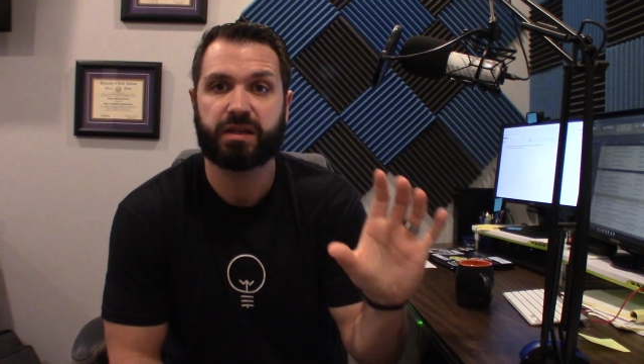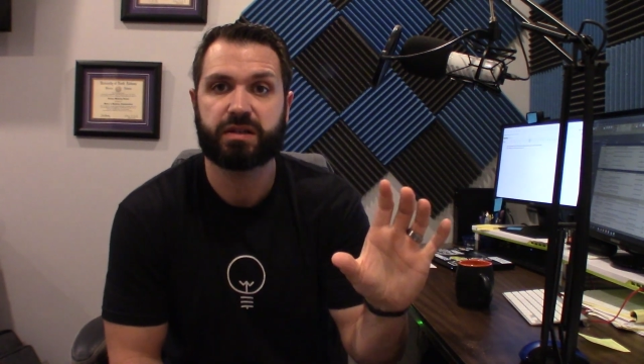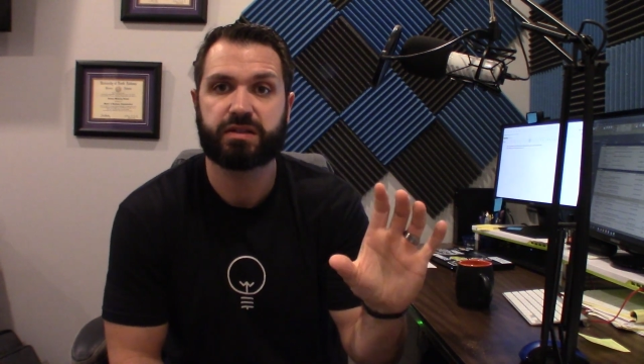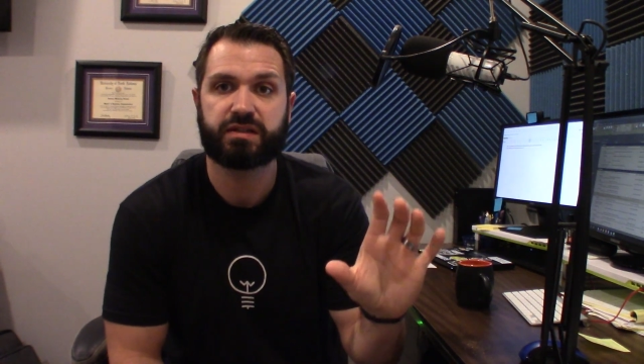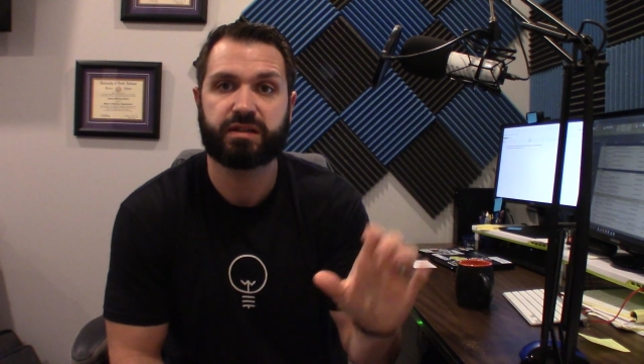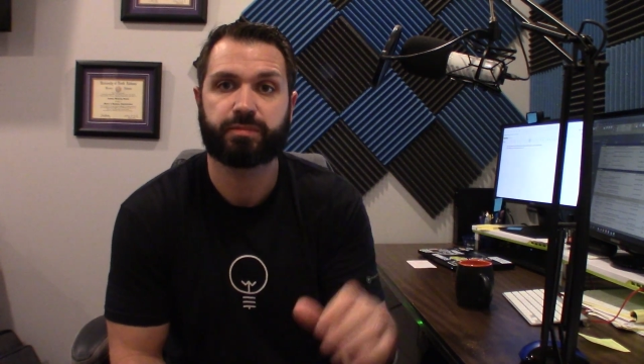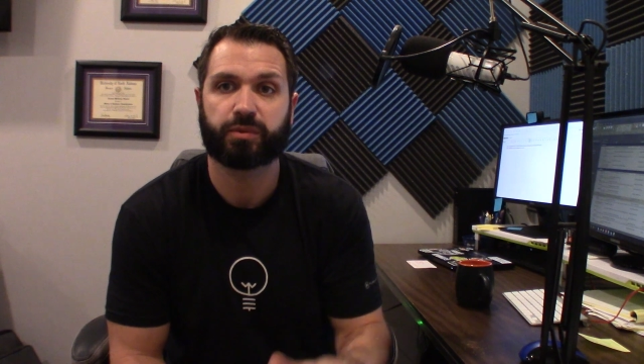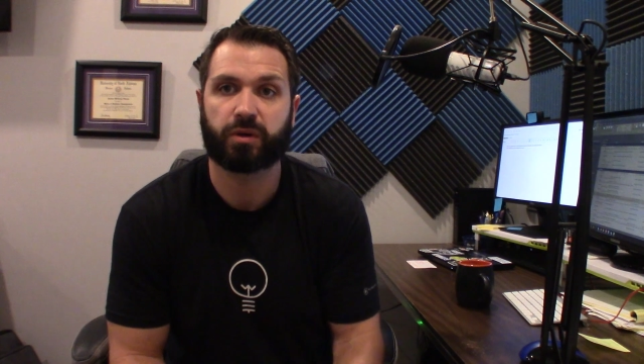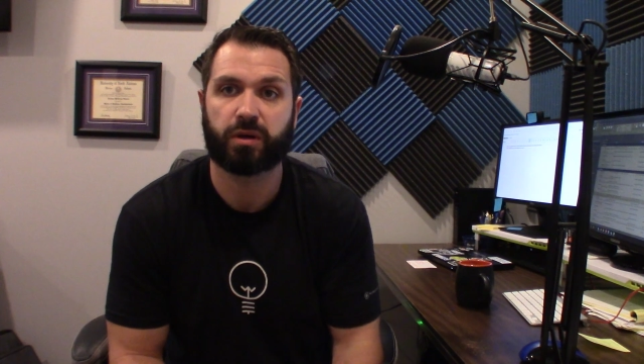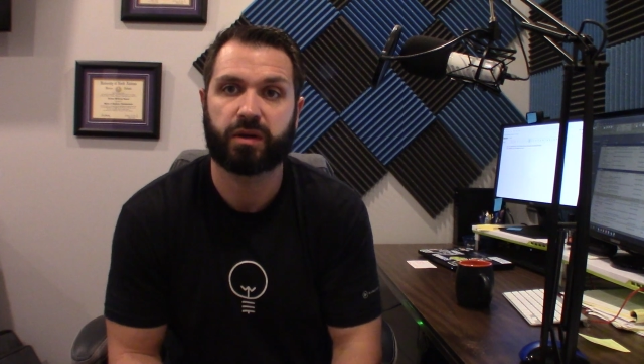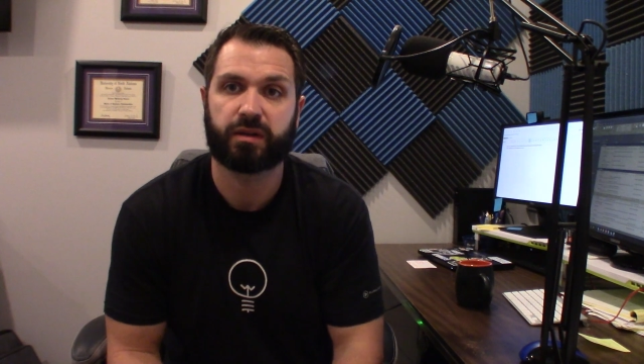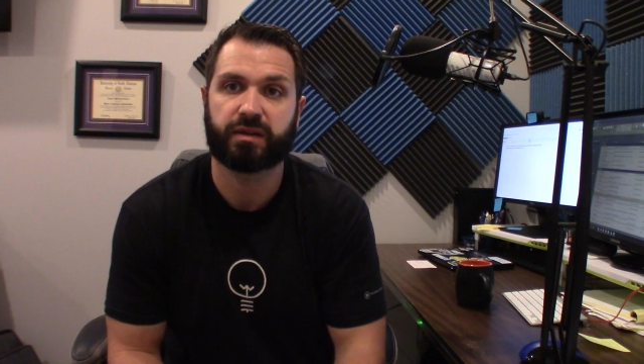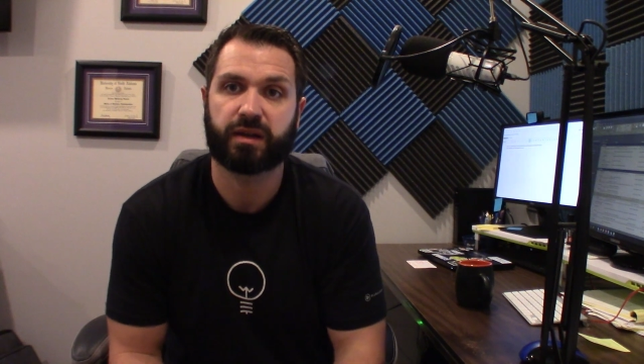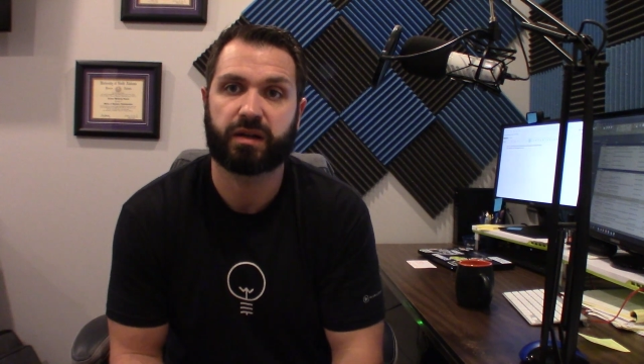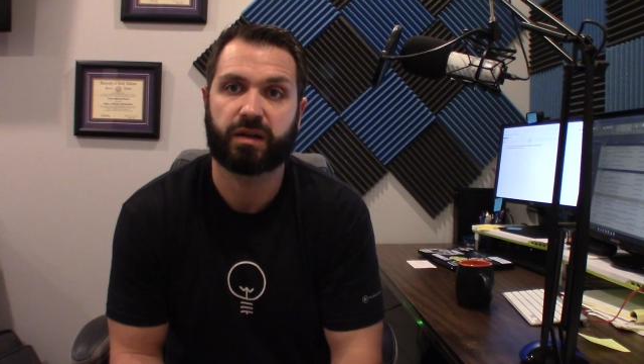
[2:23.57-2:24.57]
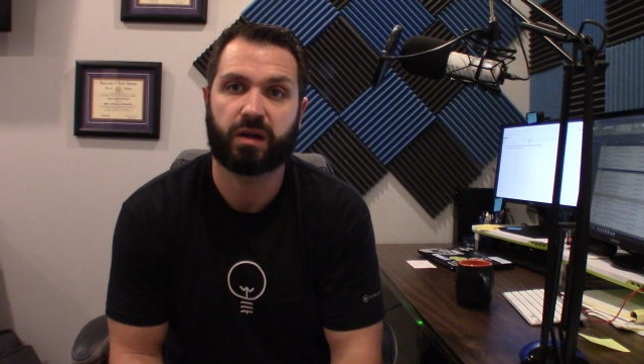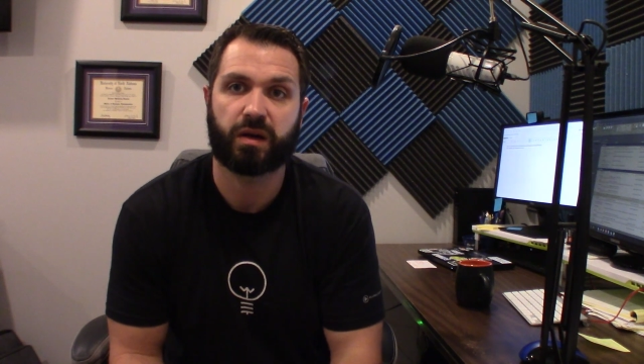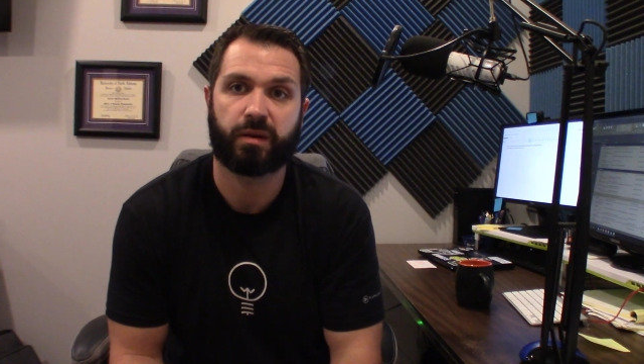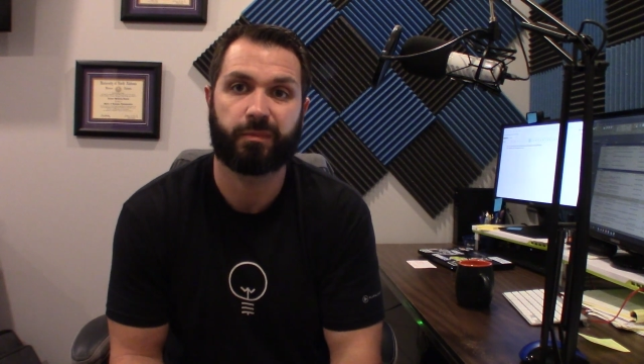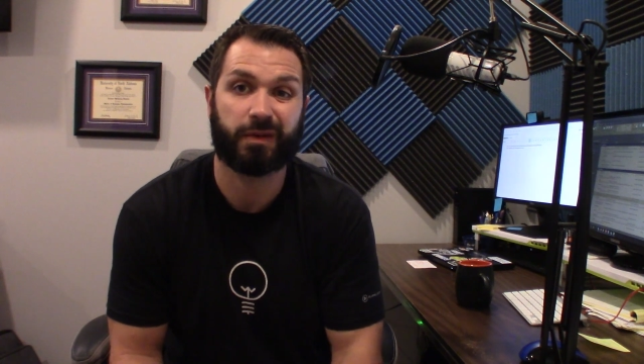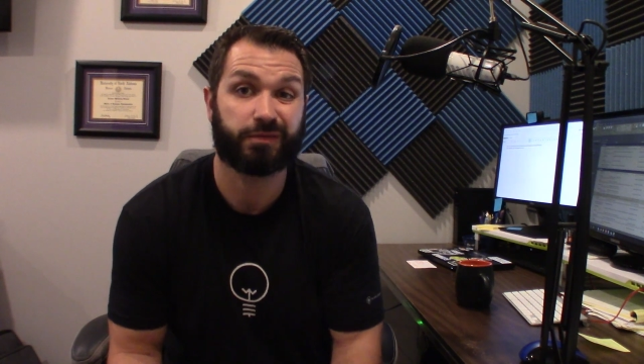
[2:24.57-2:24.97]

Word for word: in deep learning that um,